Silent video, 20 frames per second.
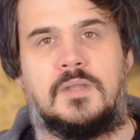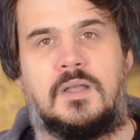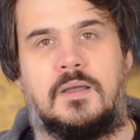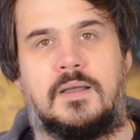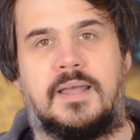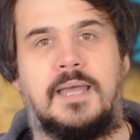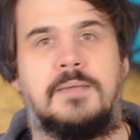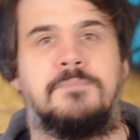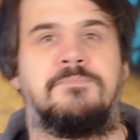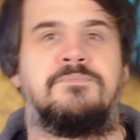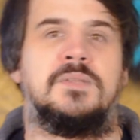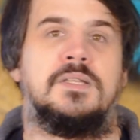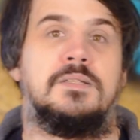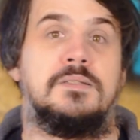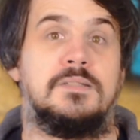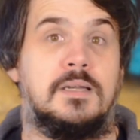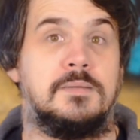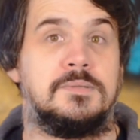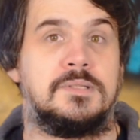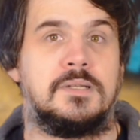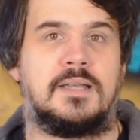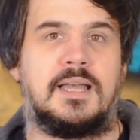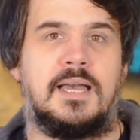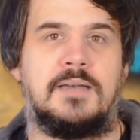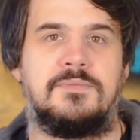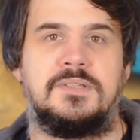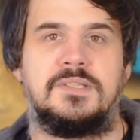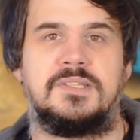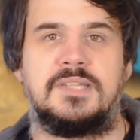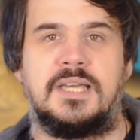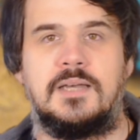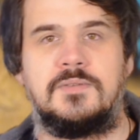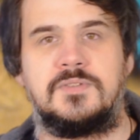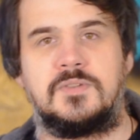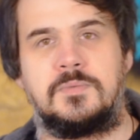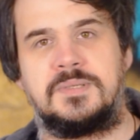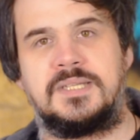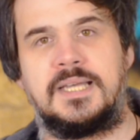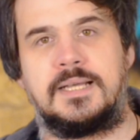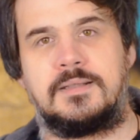Okay, time to look after yourselves
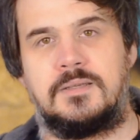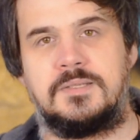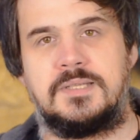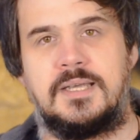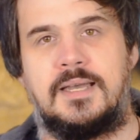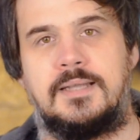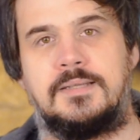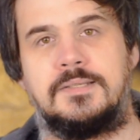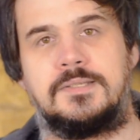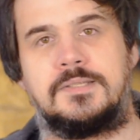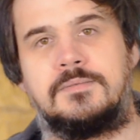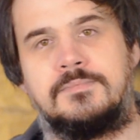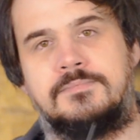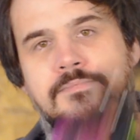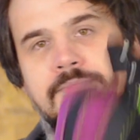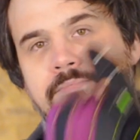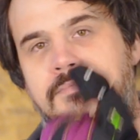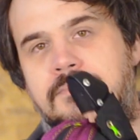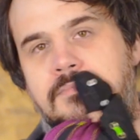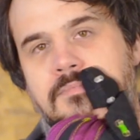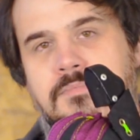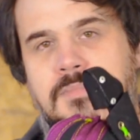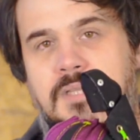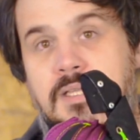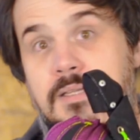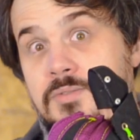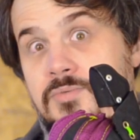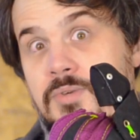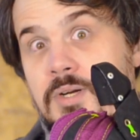and protect those hands. Let's